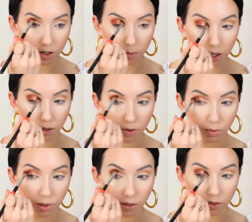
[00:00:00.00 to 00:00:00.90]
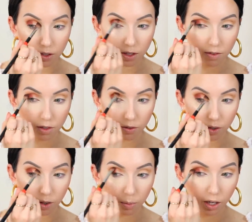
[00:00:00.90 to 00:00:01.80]
a bit with whatever's left over
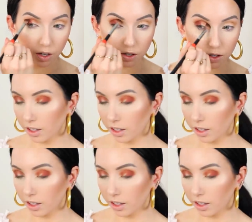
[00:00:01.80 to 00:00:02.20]
on the brush.